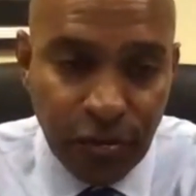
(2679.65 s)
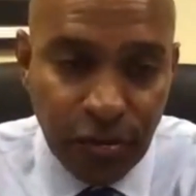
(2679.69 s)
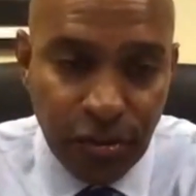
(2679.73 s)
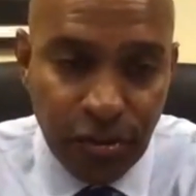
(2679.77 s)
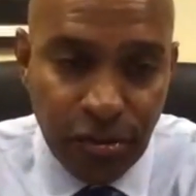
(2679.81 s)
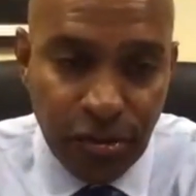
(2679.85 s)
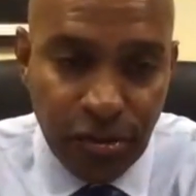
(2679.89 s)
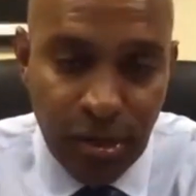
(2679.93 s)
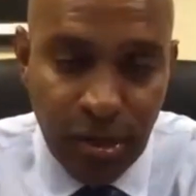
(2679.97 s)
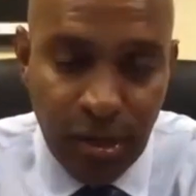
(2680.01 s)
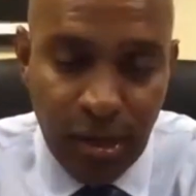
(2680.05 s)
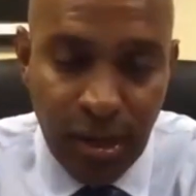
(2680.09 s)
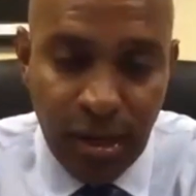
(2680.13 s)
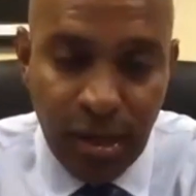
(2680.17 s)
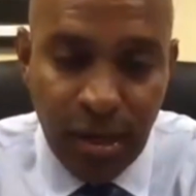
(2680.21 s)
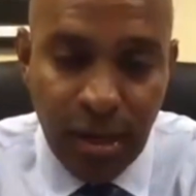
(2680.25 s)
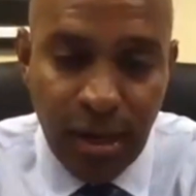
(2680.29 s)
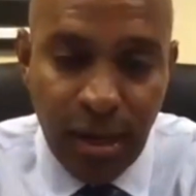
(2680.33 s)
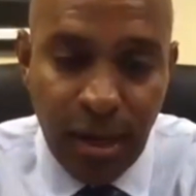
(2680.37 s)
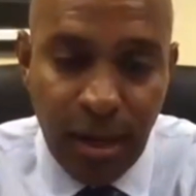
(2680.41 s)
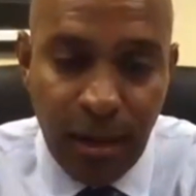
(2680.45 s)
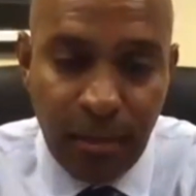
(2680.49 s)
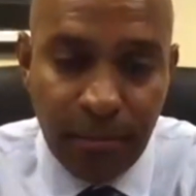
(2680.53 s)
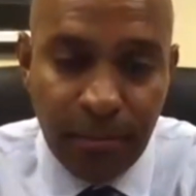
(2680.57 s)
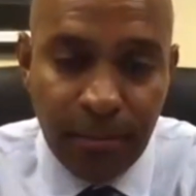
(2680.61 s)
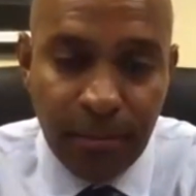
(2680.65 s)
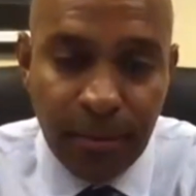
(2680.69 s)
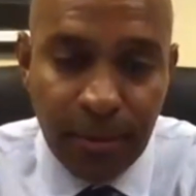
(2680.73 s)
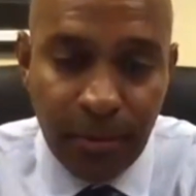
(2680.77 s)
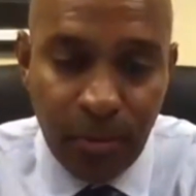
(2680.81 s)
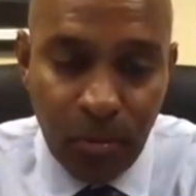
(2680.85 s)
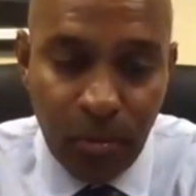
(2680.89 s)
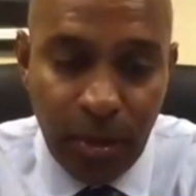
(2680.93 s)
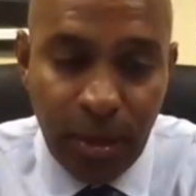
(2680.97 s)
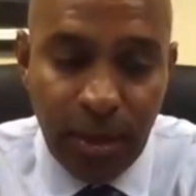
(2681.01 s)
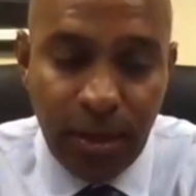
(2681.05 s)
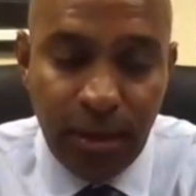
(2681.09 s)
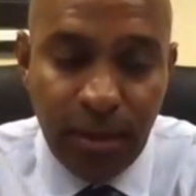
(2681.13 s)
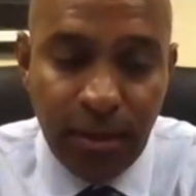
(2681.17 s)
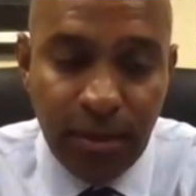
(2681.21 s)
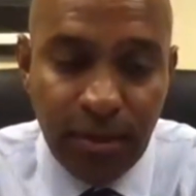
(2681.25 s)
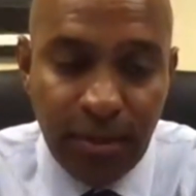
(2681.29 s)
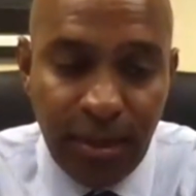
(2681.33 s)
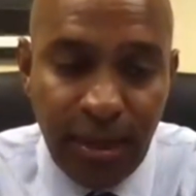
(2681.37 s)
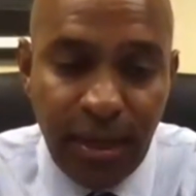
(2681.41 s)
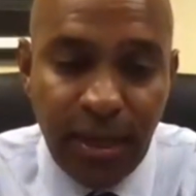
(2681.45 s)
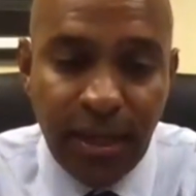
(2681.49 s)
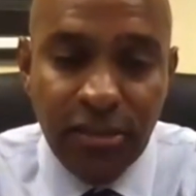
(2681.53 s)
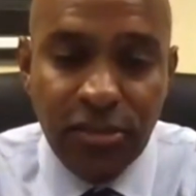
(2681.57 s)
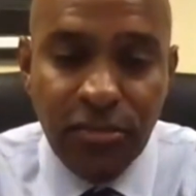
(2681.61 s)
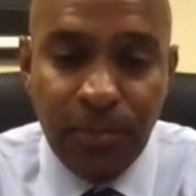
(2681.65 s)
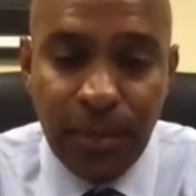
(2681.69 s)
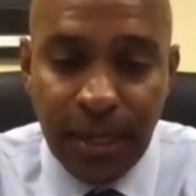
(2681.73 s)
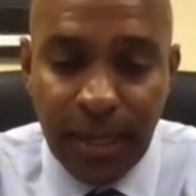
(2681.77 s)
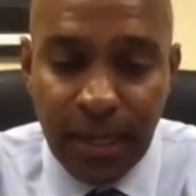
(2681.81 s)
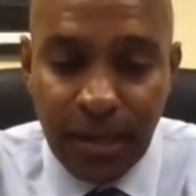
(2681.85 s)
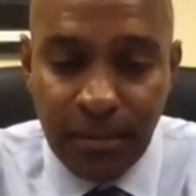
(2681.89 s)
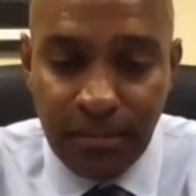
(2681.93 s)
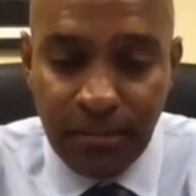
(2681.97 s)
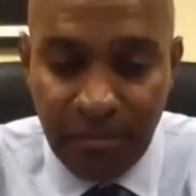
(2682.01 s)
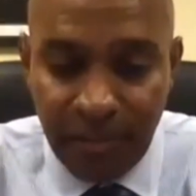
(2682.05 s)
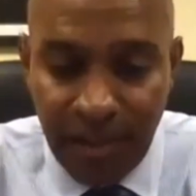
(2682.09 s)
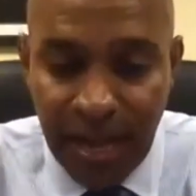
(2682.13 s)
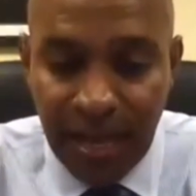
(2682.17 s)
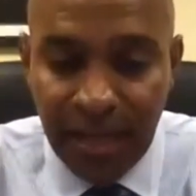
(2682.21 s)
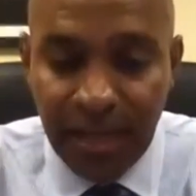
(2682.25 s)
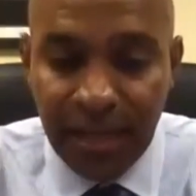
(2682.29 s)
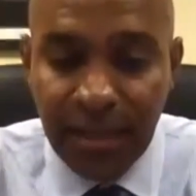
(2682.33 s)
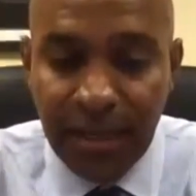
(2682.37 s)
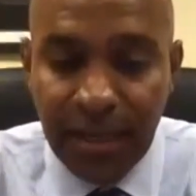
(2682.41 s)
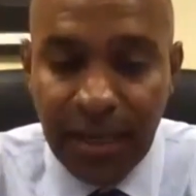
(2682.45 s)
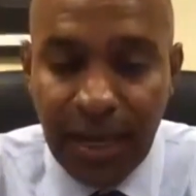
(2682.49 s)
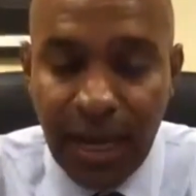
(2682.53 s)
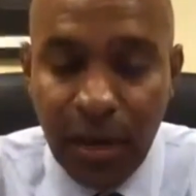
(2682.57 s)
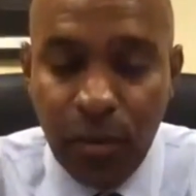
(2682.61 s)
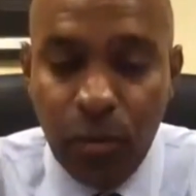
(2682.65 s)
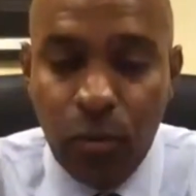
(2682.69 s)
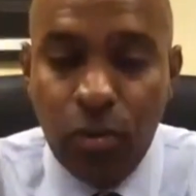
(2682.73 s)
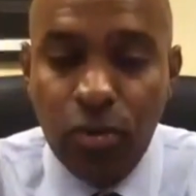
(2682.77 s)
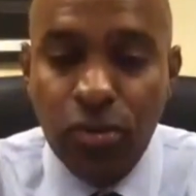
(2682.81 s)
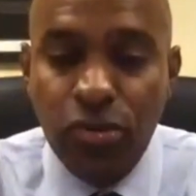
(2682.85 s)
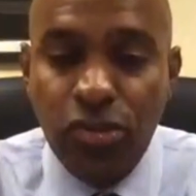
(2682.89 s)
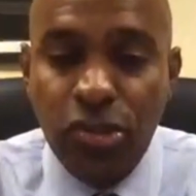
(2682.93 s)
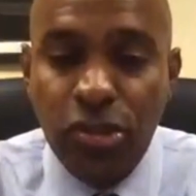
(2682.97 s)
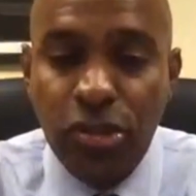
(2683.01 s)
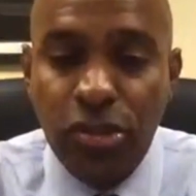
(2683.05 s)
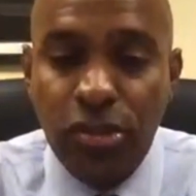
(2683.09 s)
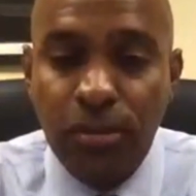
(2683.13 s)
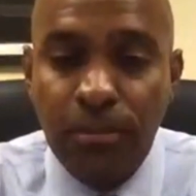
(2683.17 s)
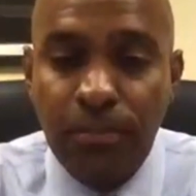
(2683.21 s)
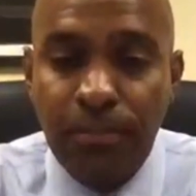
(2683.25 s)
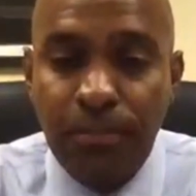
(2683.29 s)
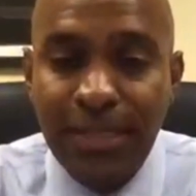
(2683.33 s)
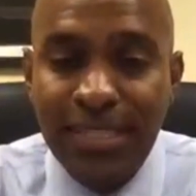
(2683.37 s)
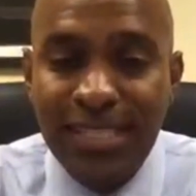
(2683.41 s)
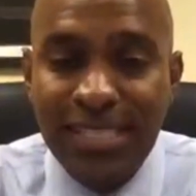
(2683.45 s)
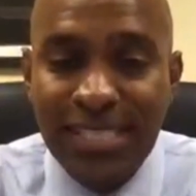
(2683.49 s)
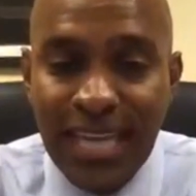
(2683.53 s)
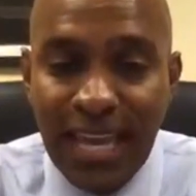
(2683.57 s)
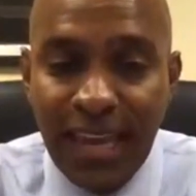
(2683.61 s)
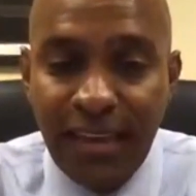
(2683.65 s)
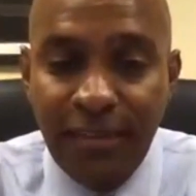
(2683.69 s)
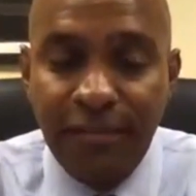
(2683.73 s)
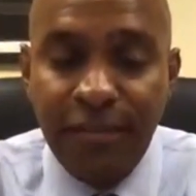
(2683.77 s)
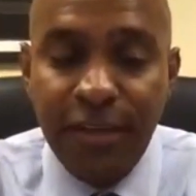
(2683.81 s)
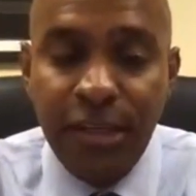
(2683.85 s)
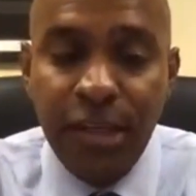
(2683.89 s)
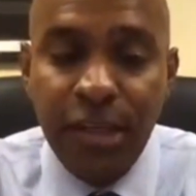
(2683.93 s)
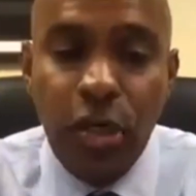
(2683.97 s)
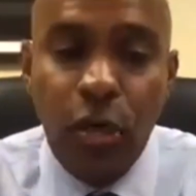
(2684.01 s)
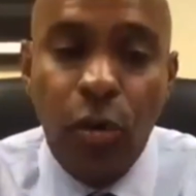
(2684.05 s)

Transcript: um, when things become violent, I want you to be safe and go home